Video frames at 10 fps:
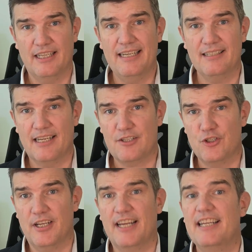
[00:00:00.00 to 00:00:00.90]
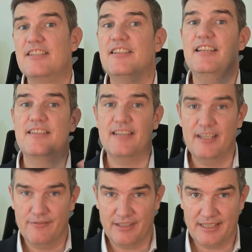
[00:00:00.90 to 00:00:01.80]
legal action against the
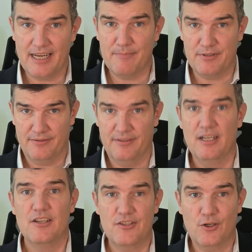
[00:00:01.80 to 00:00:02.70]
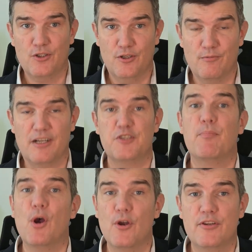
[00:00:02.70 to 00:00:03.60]
estate of the captain, Stockton Rush,
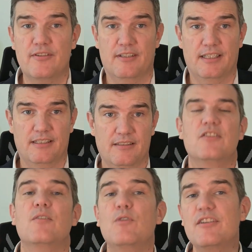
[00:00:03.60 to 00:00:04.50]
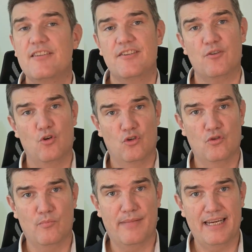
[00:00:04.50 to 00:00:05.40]
personally. So what does this
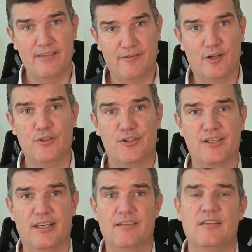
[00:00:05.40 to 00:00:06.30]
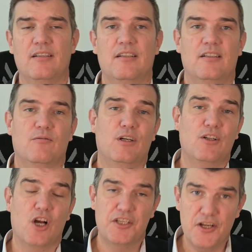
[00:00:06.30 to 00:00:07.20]
all mean for OceanGate?
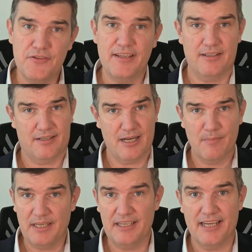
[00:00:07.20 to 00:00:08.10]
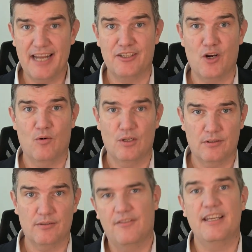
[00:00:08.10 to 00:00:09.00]
Well, I don't think the company can go
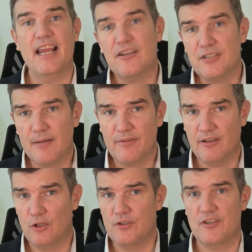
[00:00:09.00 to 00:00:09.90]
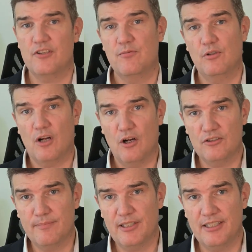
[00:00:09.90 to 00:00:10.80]
on. The outcome of the lawsuits will
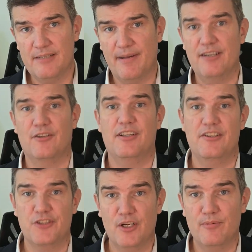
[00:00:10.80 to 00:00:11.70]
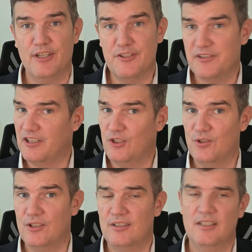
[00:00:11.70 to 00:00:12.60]
ultimately depend on the interpretation of the
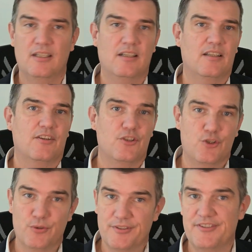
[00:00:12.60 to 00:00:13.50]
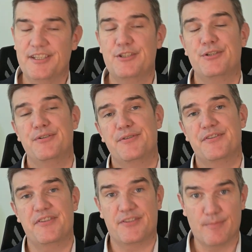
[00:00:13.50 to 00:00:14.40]
law, the
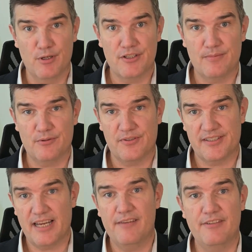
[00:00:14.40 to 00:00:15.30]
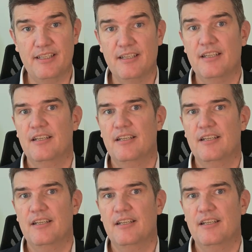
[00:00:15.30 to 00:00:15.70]
jurisdictions, the submersible safety,